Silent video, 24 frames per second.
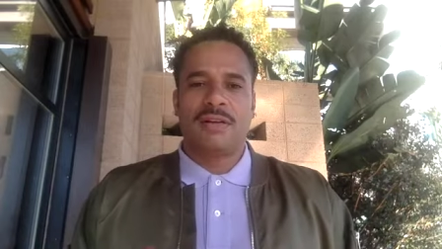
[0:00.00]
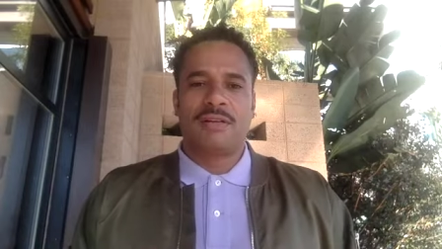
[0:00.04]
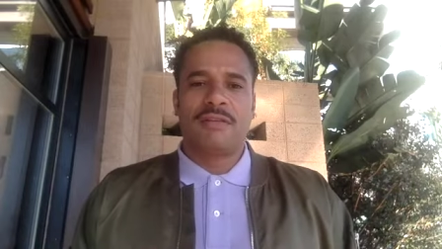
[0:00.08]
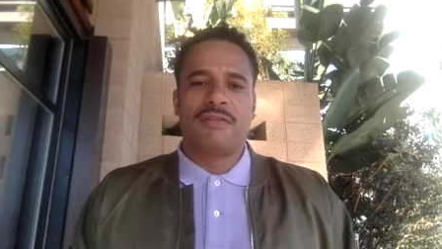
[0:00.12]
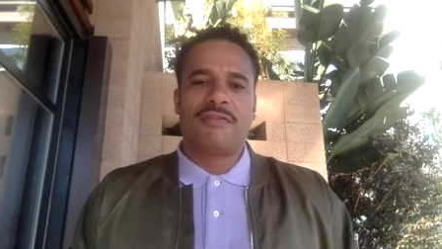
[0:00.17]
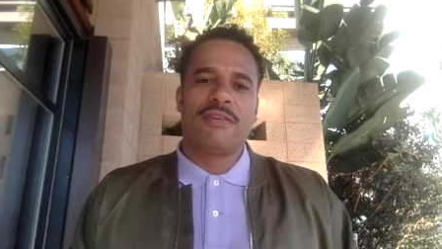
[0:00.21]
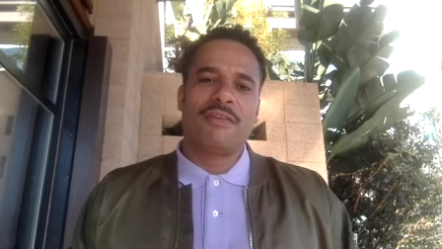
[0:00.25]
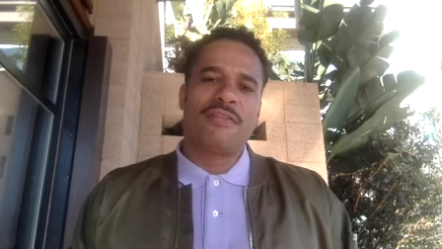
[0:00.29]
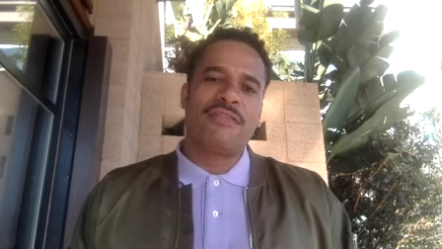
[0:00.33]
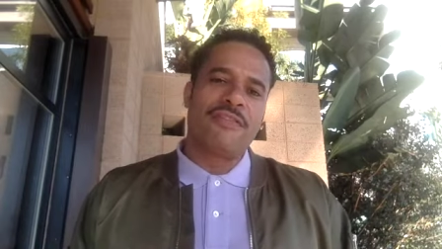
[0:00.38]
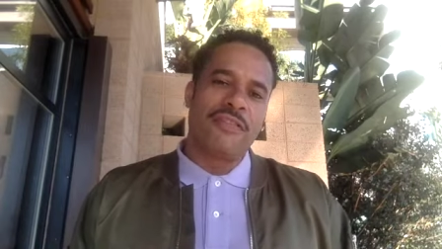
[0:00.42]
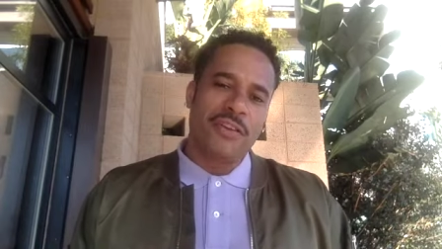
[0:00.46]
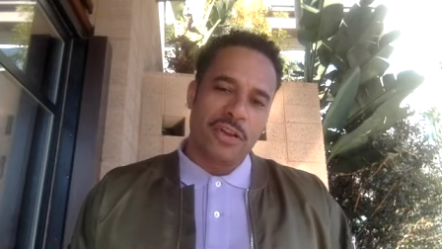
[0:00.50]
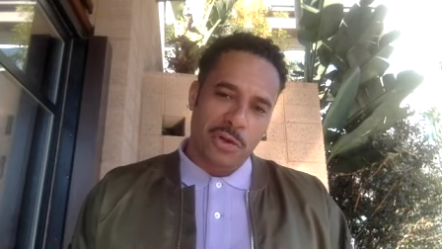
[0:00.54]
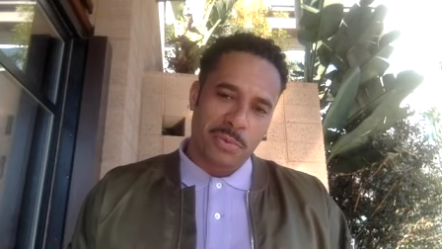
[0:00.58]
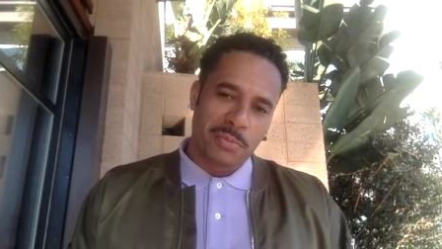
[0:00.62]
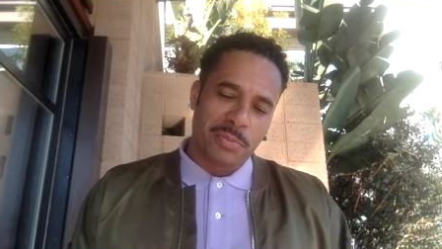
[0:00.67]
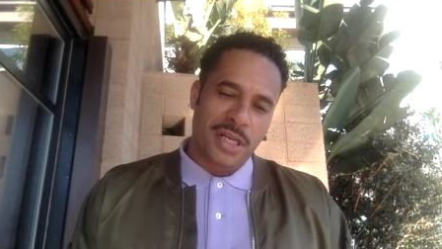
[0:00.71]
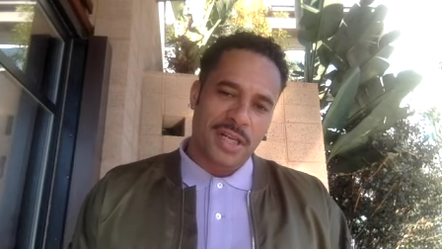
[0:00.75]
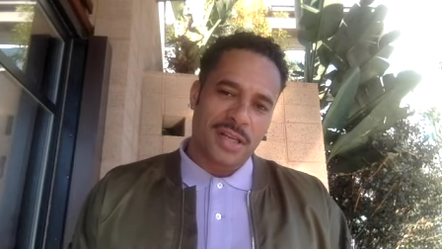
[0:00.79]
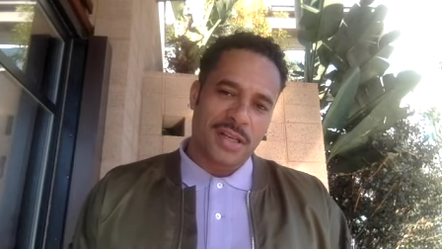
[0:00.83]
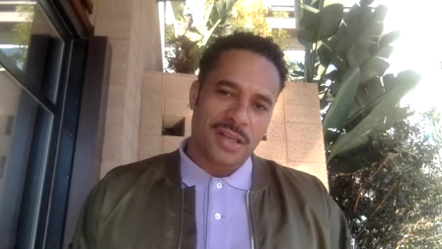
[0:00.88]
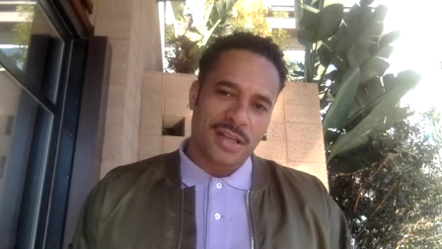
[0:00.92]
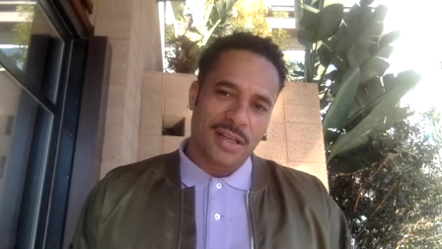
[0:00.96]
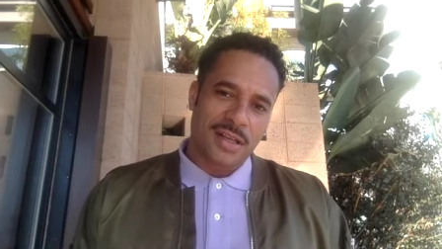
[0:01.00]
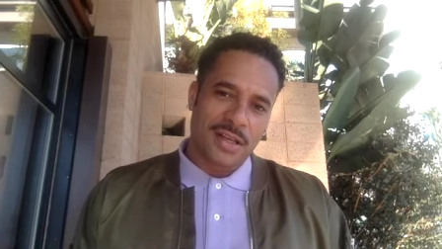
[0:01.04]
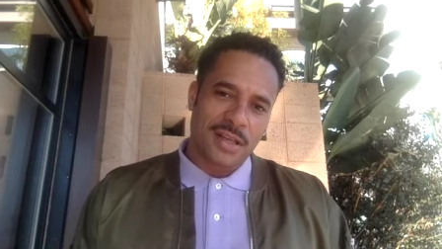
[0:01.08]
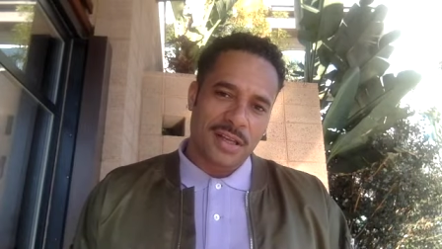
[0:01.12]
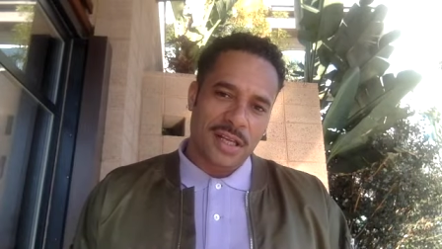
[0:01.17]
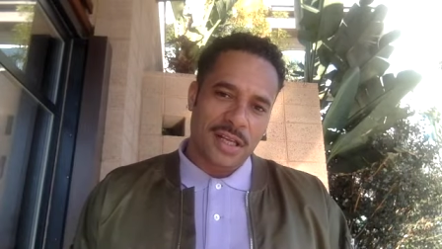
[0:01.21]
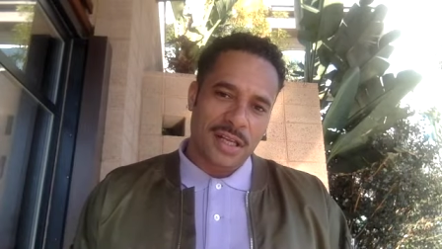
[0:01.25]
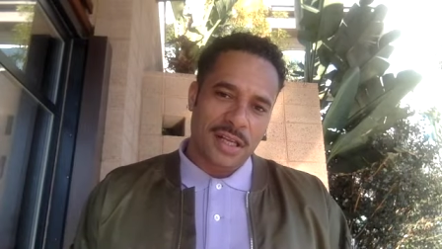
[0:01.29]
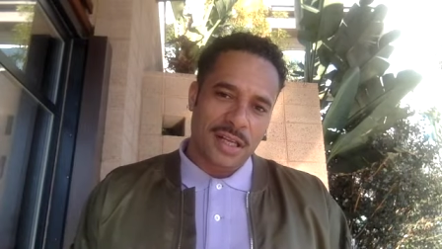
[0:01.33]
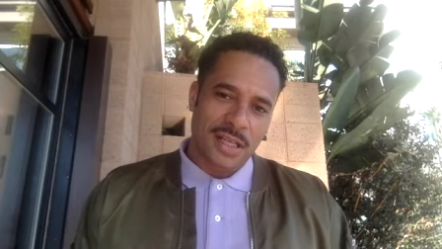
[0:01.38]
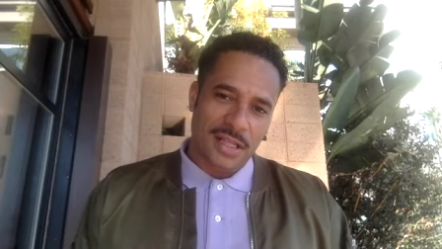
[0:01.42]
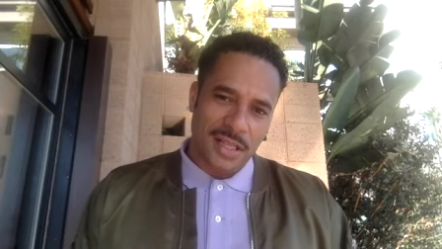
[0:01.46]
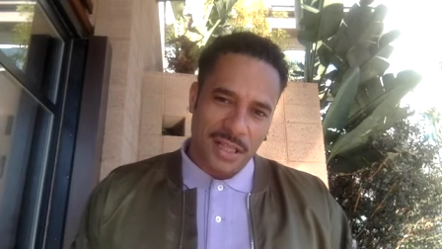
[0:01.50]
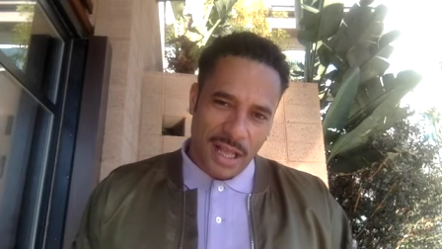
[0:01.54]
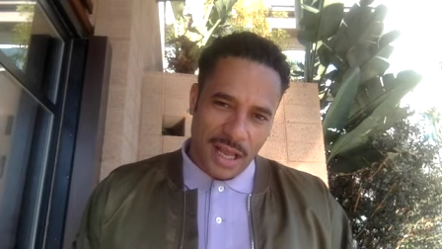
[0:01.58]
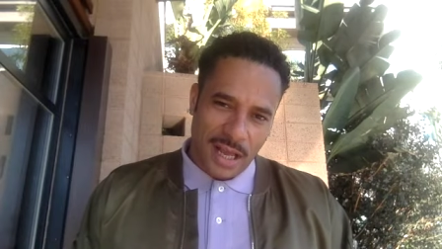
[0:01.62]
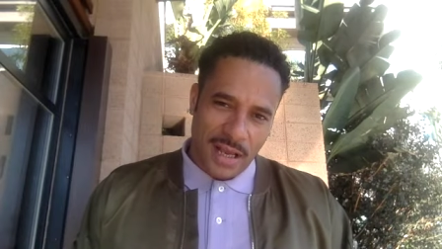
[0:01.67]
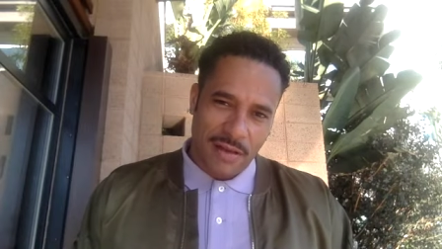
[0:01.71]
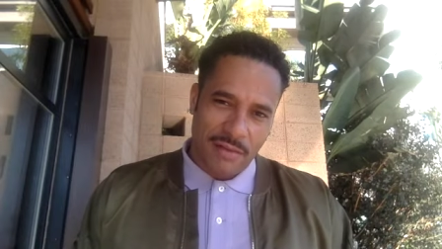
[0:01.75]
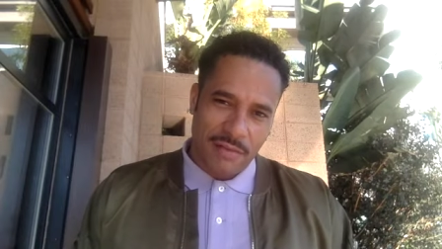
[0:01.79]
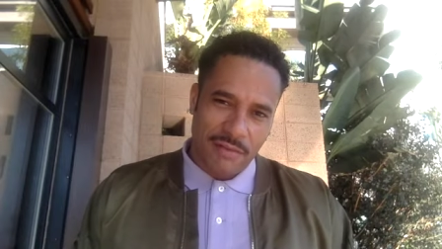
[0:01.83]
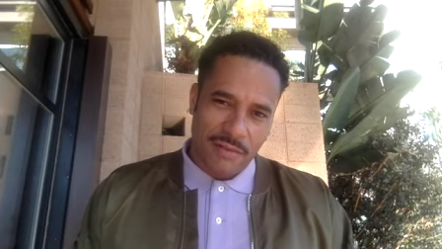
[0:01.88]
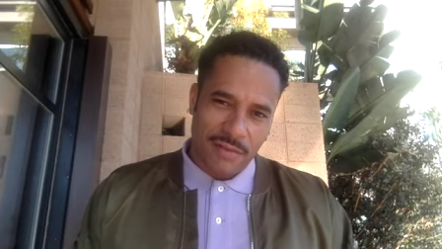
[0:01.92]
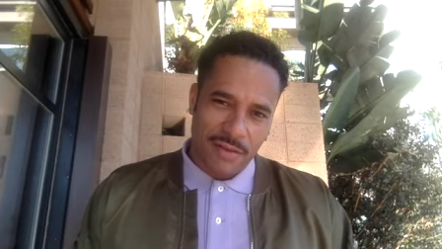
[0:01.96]
fulfillment in
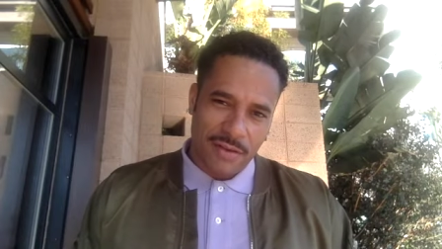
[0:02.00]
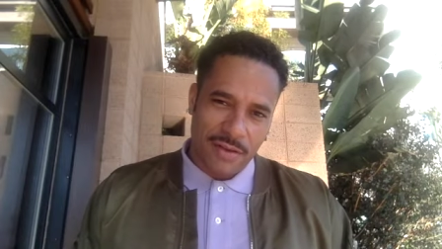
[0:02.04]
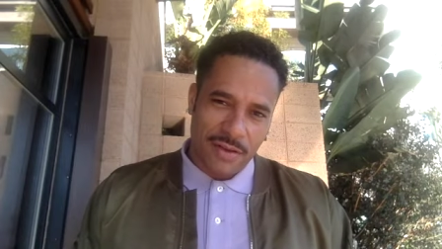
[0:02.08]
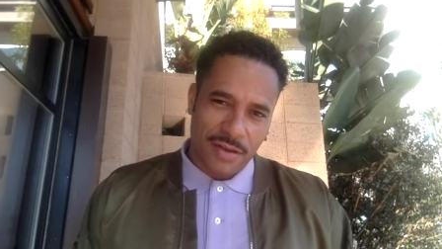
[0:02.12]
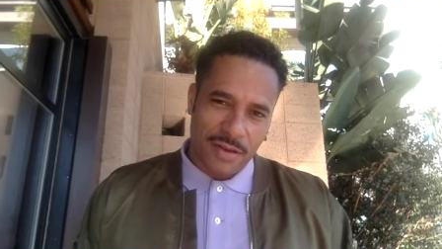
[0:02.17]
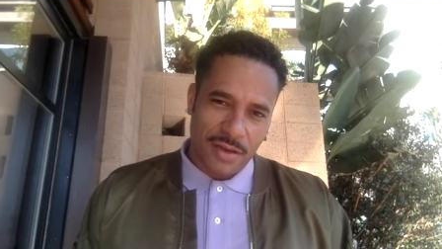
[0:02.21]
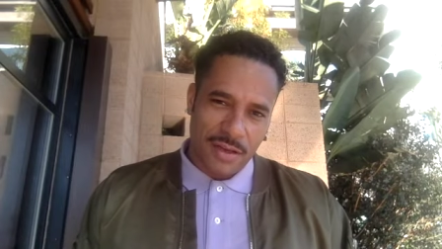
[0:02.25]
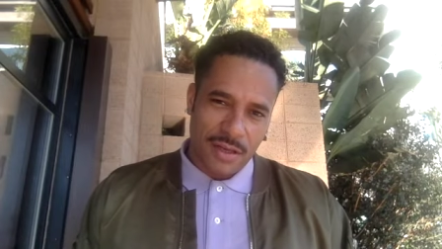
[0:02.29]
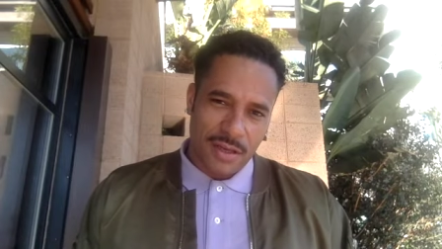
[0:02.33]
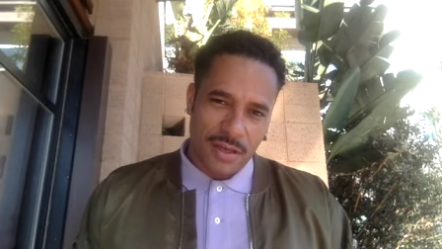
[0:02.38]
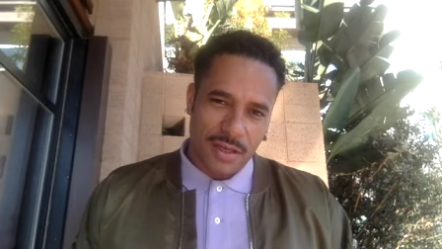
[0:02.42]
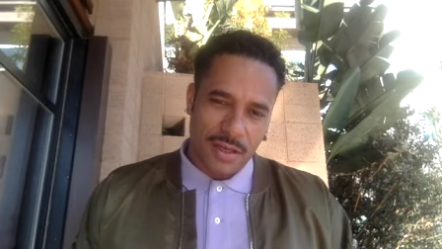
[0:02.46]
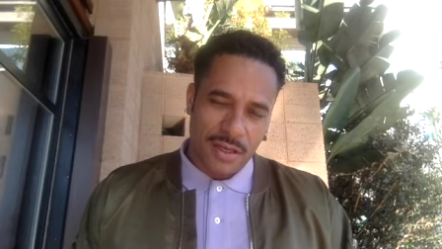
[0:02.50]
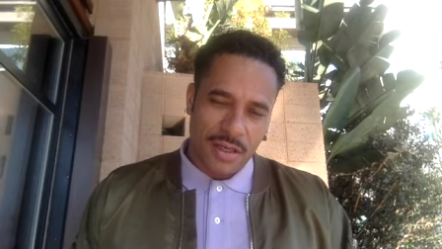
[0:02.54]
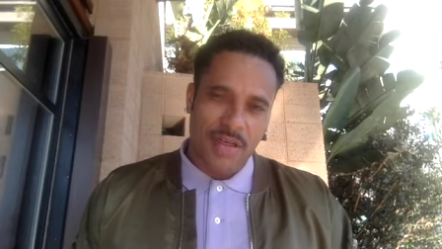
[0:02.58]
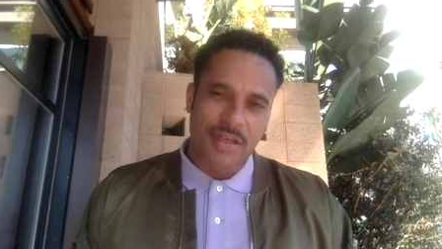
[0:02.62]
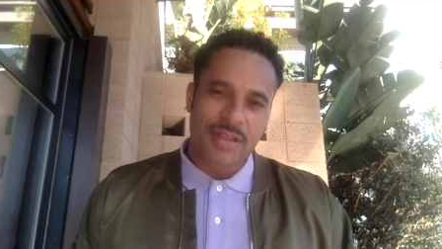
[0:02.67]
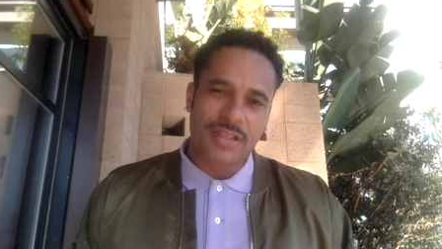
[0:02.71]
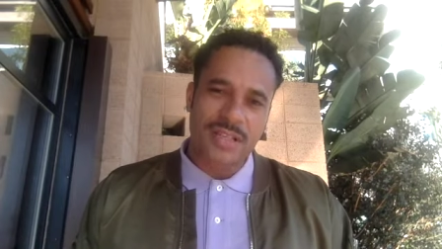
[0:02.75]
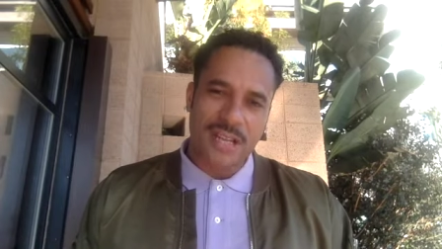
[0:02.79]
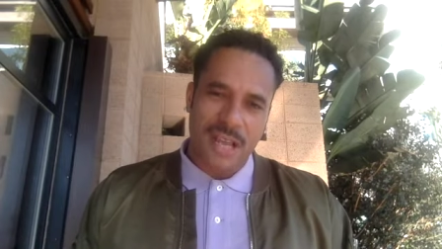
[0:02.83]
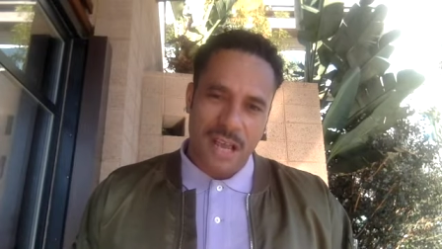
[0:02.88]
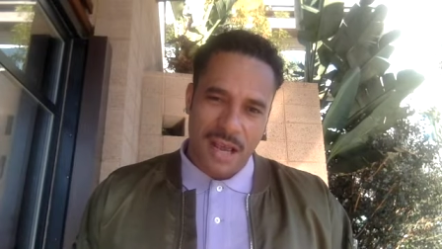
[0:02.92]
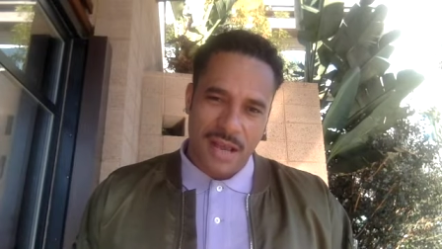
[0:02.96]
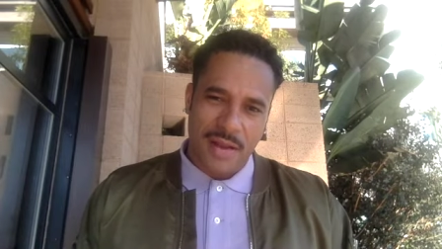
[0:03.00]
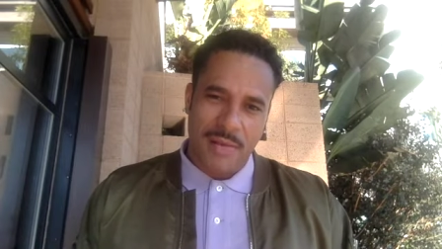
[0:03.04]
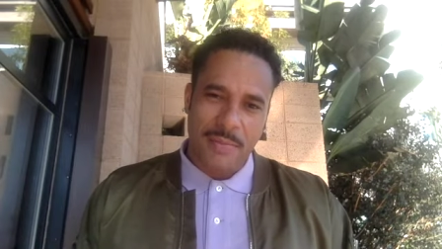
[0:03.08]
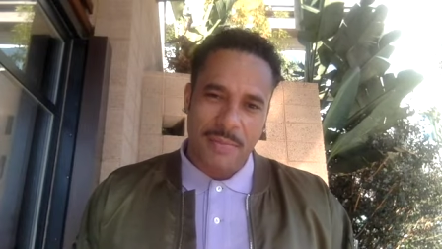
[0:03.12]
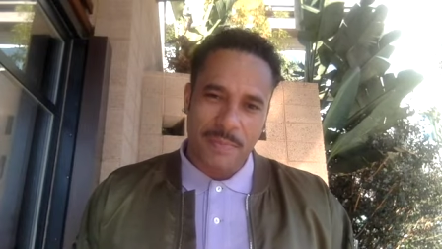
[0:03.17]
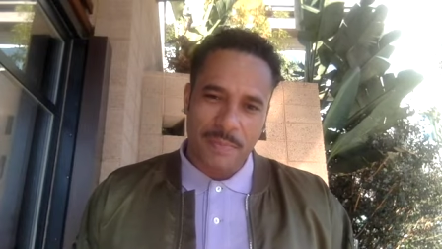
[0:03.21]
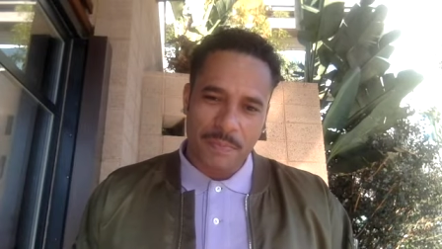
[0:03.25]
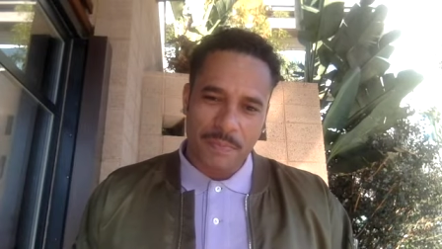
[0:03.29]
life. You understand?